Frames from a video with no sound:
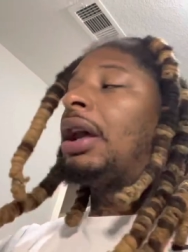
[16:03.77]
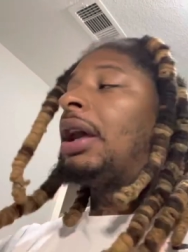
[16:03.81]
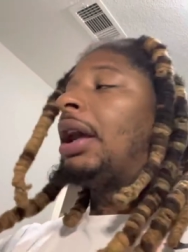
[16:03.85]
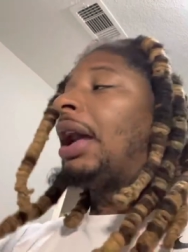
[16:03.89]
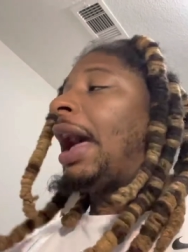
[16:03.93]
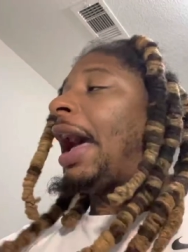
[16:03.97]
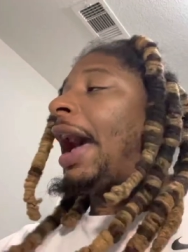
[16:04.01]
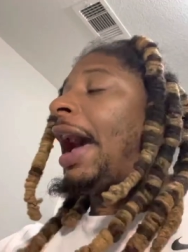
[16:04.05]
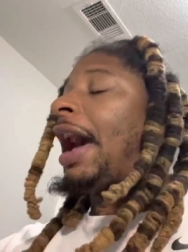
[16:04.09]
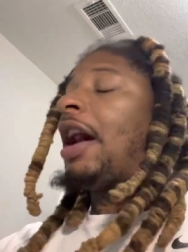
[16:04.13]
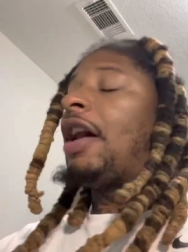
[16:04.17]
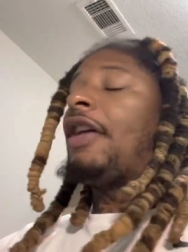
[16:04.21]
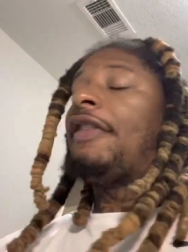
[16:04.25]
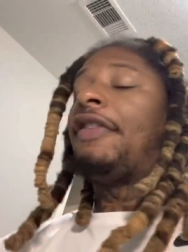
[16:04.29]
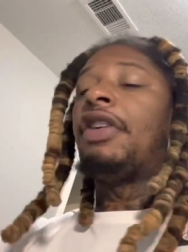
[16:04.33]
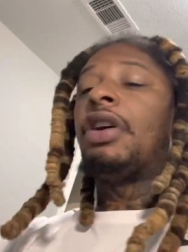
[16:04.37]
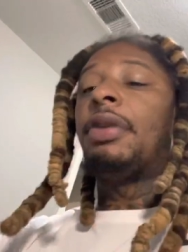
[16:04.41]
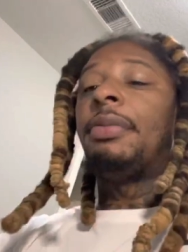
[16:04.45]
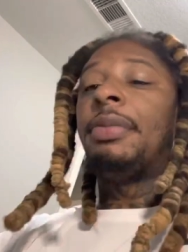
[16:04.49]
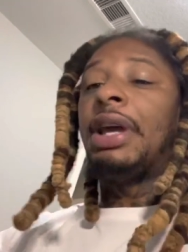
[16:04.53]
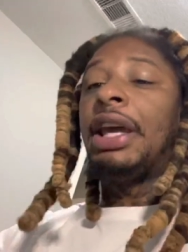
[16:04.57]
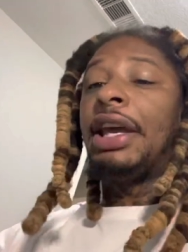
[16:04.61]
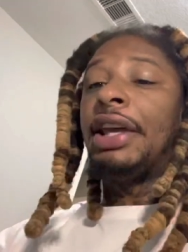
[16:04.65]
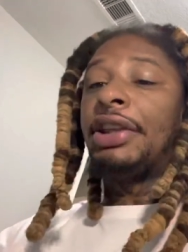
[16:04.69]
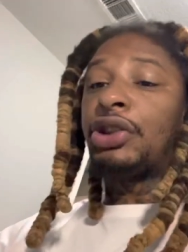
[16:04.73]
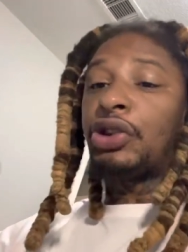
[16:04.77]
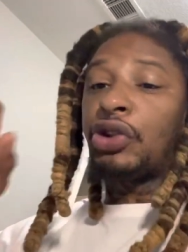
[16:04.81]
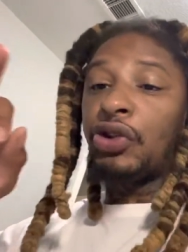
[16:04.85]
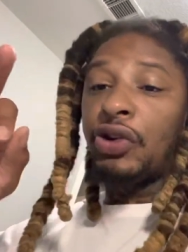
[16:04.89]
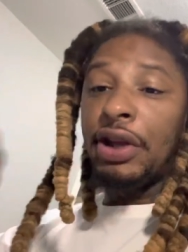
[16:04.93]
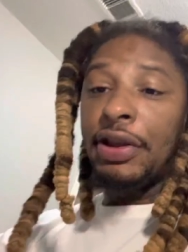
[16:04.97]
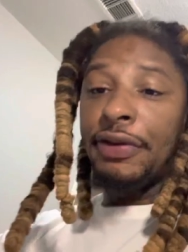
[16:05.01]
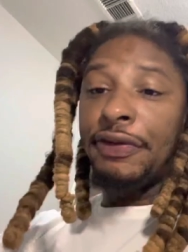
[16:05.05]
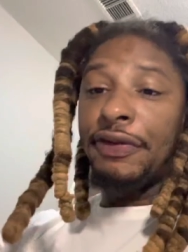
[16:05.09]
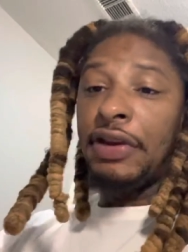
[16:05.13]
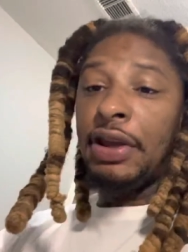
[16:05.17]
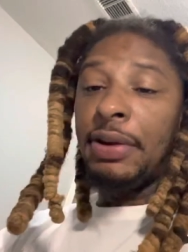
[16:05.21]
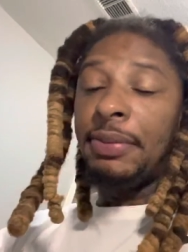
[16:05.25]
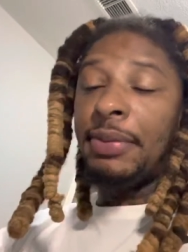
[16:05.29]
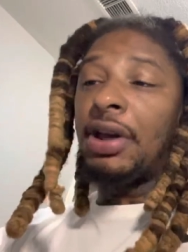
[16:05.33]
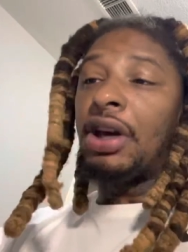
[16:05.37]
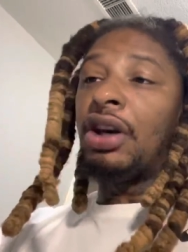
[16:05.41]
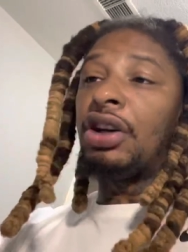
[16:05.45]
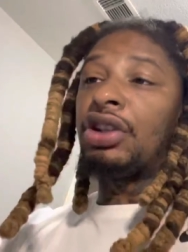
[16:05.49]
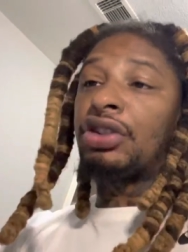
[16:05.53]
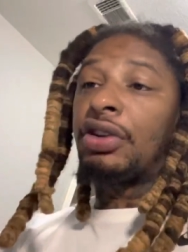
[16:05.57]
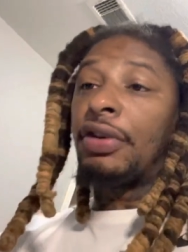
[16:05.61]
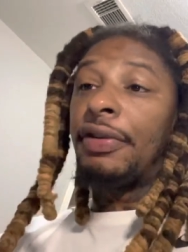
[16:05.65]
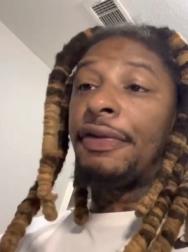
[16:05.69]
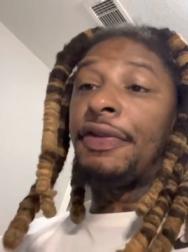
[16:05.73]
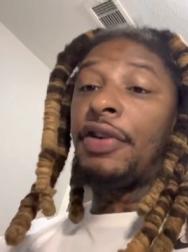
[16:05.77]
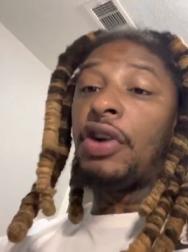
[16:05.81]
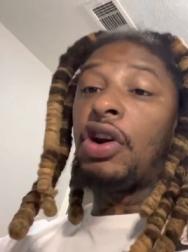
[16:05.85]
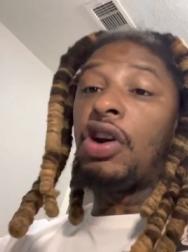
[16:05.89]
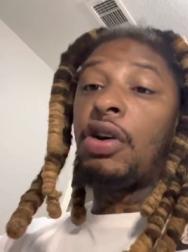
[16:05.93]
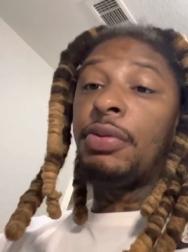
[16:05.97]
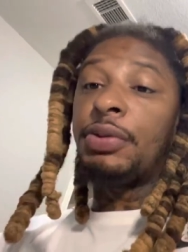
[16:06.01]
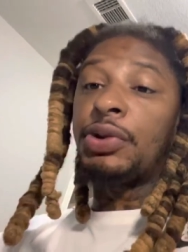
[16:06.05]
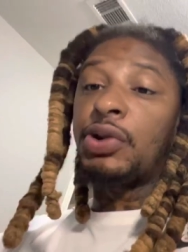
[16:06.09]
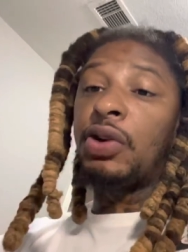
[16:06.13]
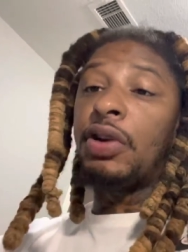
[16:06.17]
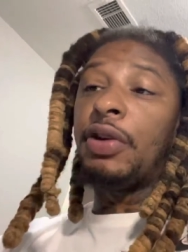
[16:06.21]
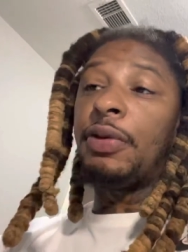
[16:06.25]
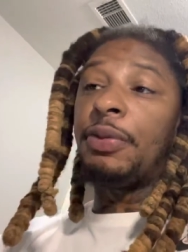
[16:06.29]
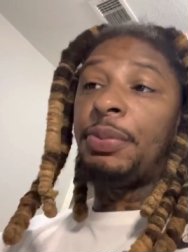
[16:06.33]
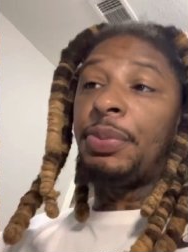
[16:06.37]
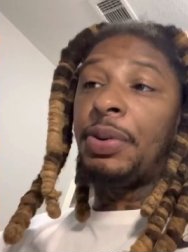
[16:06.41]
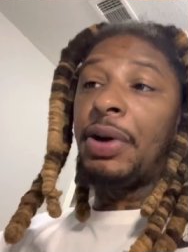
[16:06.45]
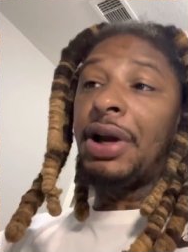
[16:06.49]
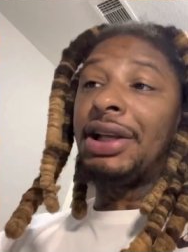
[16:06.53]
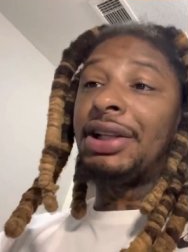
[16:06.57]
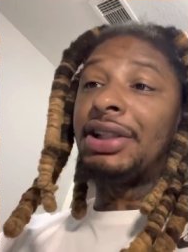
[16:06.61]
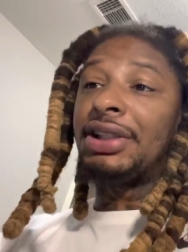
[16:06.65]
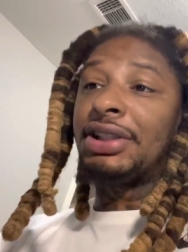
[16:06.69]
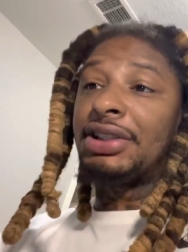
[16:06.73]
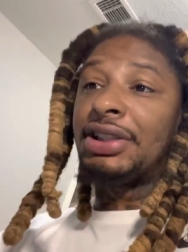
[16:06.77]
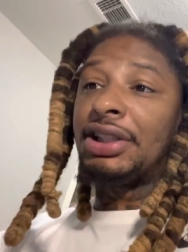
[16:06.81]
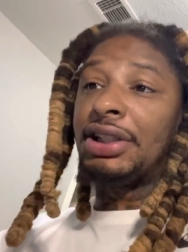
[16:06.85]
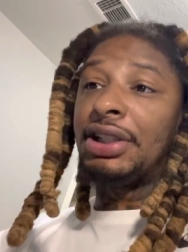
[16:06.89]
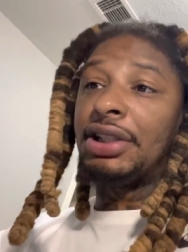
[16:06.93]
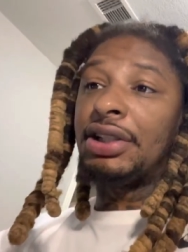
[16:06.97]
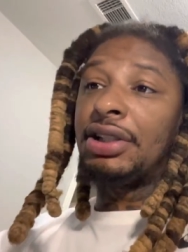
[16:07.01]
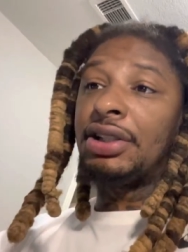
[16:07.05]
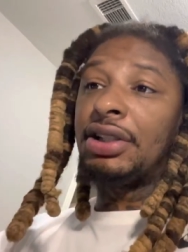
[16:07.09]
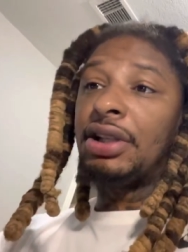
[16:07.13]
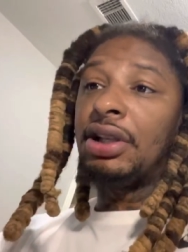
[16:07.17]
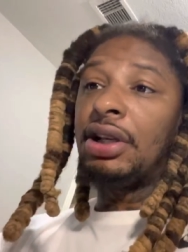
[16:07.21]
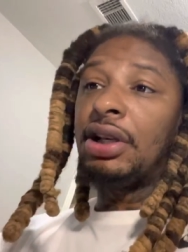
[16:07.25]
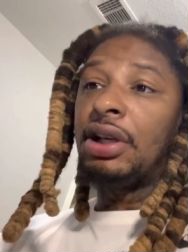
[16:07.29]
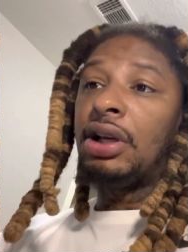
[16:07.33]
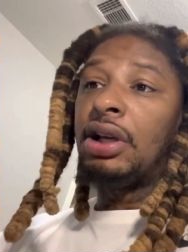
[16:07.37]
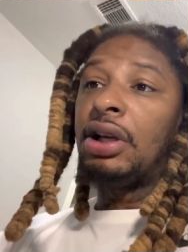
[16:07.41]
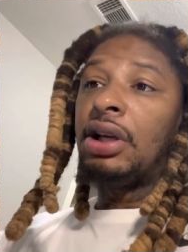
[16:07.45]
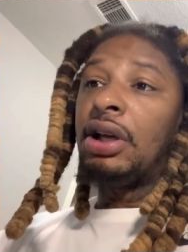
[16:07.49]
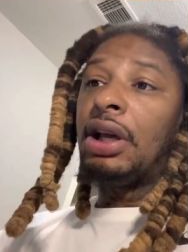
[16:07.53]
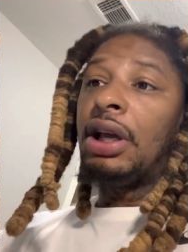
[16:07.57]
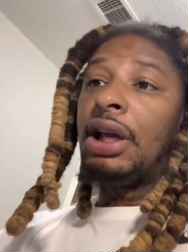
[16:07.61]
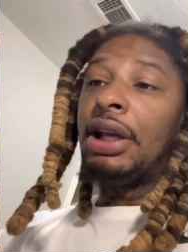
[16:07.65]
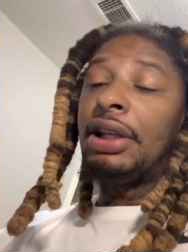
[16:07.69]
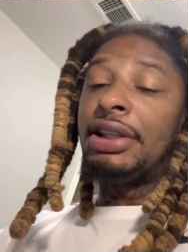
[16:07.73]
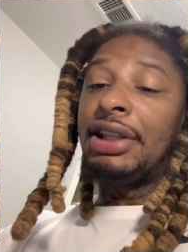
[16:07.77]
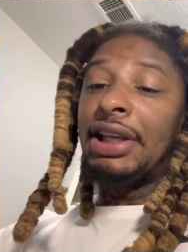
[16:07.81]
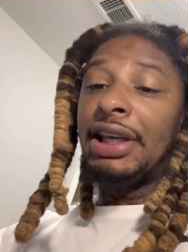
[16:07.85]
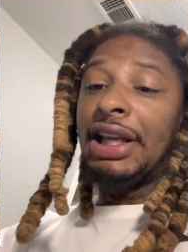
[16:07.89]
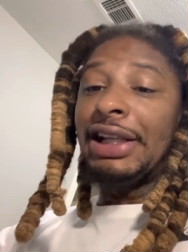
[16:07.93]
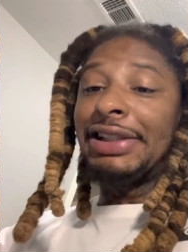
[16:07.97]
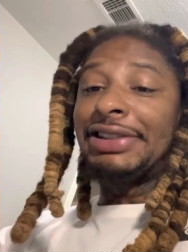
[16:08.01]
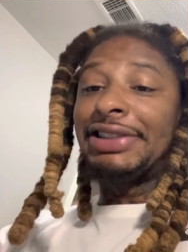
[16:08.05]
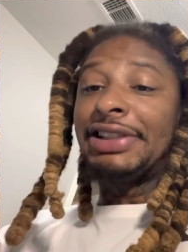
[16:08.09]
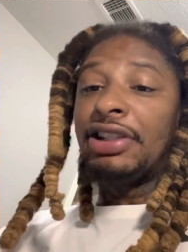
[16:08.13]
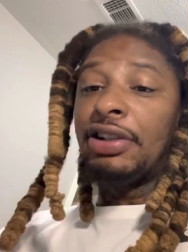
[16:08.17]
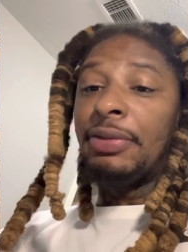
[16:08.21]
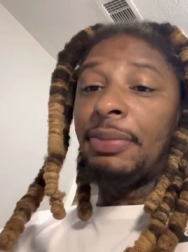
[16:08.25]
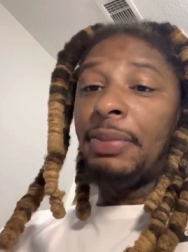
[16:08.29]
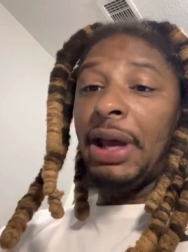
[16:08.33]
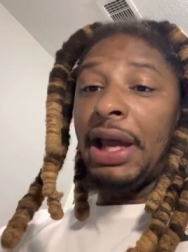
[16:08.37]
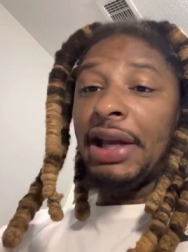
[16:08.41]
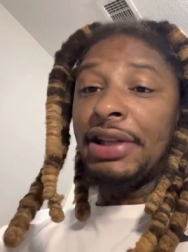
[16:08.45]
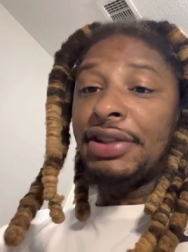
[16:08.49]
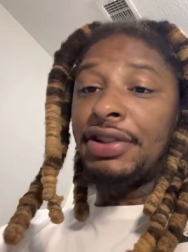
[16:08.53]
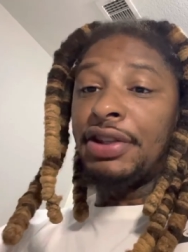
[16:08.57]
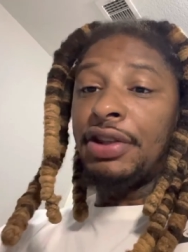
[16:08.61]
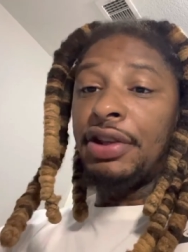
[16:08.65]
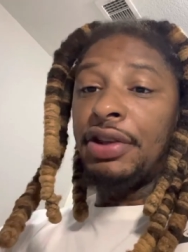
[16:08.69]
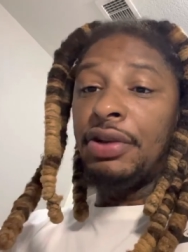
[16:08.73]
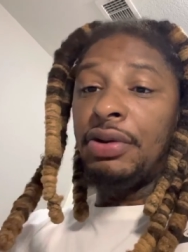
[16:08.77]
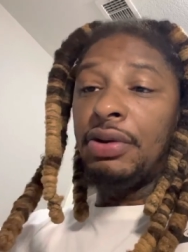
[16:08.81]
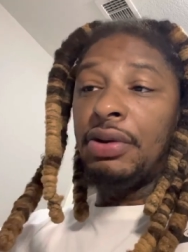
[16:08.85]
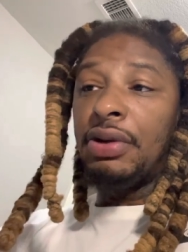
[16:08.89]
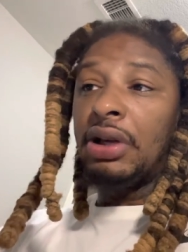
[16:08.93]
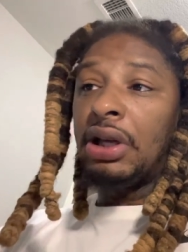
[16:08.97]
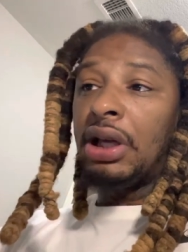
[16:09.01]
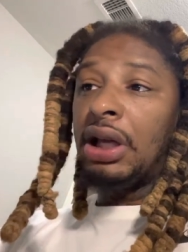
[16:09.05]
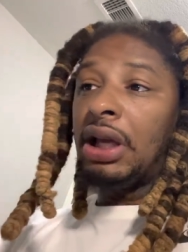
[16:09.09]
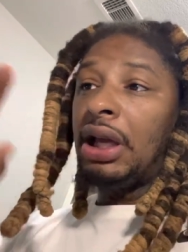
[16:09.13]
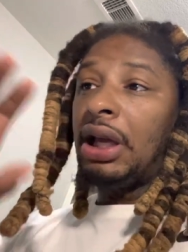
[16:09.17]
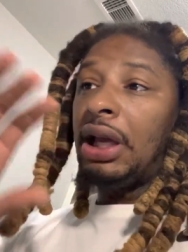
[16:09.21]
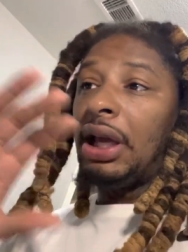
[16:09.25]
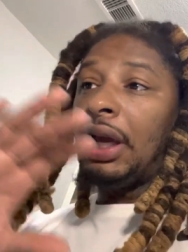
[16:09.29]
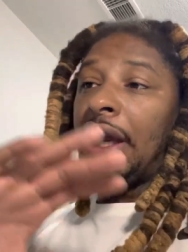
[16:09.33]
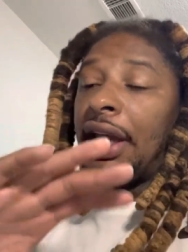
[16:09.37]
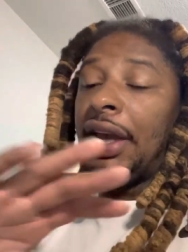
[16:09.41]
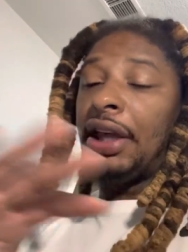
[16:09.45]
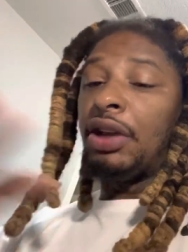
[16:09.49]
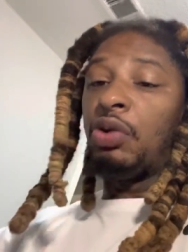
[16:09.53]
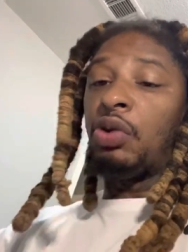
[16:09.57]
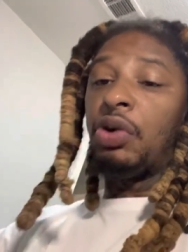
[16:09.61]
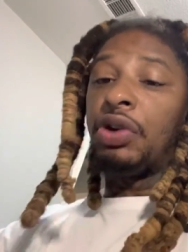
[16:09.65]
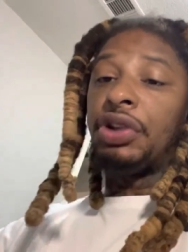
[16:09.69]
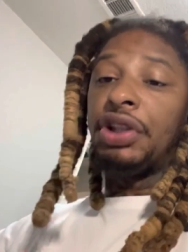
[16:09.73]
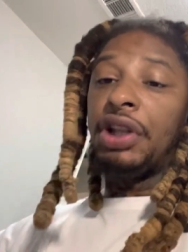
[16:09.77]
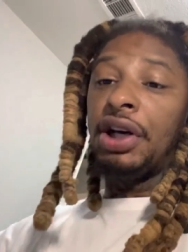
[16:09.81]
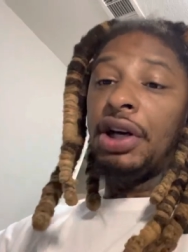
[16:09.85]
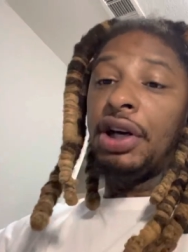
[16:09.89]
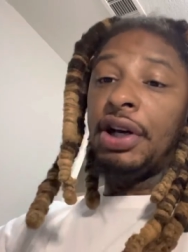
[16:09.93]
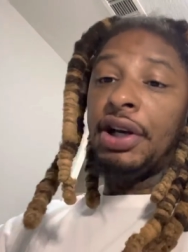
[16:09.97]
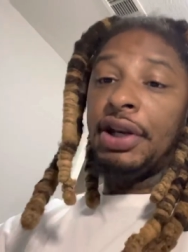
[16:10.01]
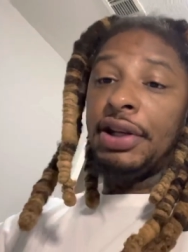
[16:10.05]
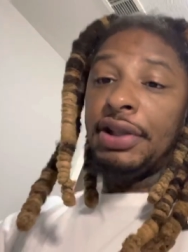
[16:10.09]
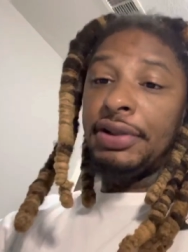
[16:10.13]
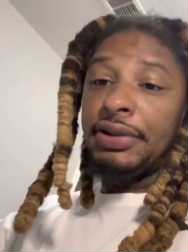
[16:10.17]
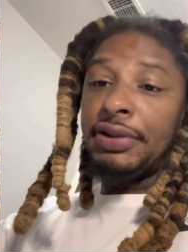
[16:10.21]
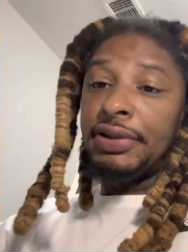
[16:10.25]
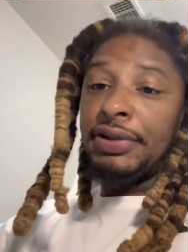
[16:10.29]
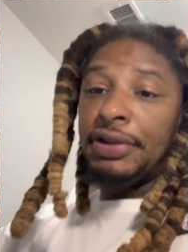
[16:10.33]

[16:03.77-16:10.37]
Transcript: have him hit three females, confirm three pregnancies, then I send him back to you, and we're done.